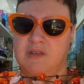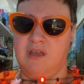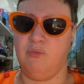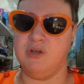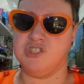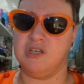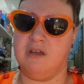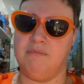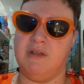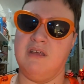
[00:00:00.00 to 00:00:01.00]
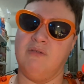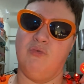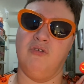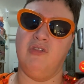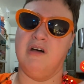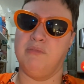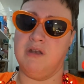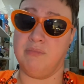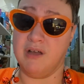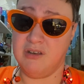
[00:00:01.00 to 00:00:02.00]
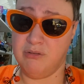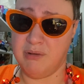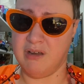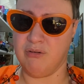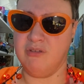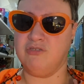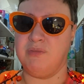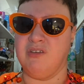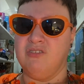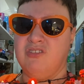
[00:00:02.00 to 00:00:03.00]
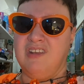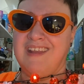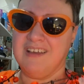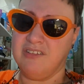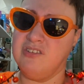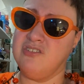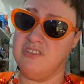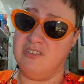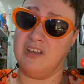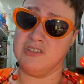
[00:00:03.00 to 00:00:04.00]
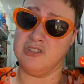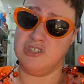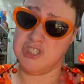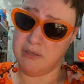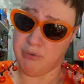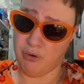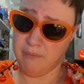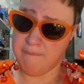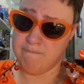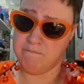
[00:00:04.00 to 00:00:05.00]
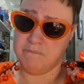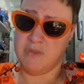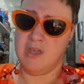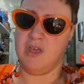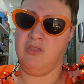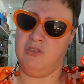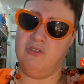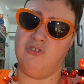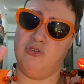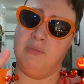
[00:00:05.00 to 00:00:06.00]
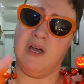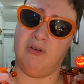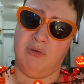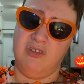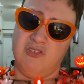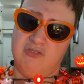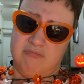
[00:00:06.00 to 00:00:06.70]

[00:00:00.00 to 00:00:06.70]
which my dad won't allow me to buy new batteries because the necklace is actually cheaper than 2 batteries,